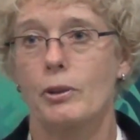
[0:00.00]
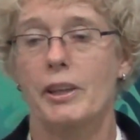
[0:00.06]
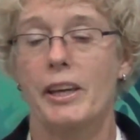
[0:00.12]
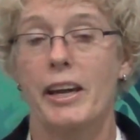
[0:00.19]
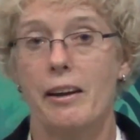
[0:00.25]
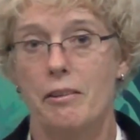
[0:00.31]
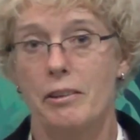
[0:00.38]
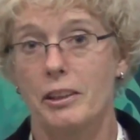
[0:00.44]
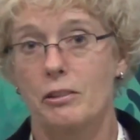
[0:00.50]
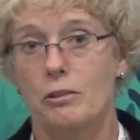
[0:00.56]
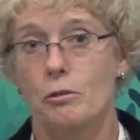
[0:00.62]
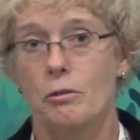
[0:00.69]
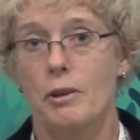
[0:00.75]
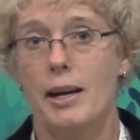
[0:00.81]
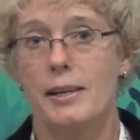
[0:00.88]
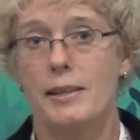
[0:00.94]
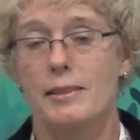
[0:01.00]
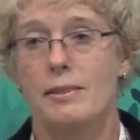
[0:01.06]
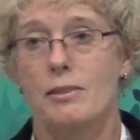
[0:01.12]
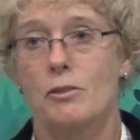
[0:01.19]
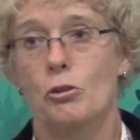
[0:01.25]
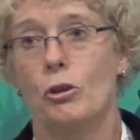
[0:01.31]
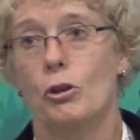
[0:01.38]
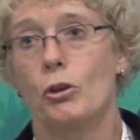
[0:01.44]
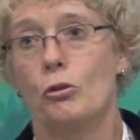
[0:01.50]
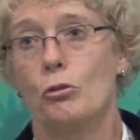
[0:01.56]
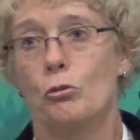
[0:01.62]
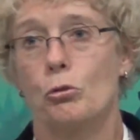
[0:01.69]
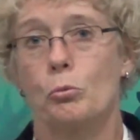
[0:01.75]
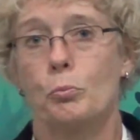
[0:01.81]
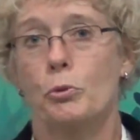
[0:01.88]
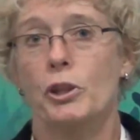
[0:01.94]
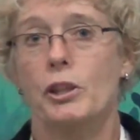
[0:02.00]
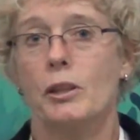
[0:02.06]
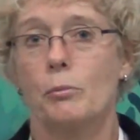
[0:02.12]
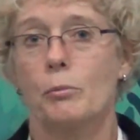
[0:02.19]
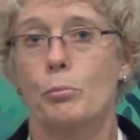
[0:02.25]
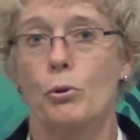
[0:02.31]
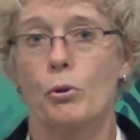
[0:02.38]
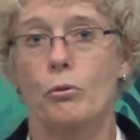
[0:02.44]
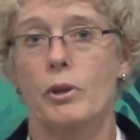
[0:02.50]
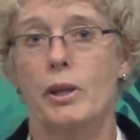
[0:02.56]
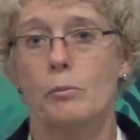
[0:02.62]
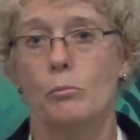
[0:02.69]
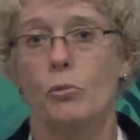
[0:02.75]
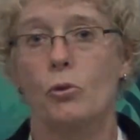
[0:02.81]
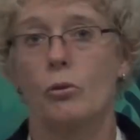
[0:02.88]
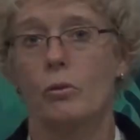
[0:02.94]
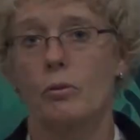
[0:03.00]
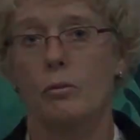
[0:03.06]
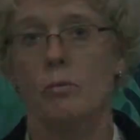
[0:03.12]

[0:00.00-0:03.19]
characterized to breeding programs.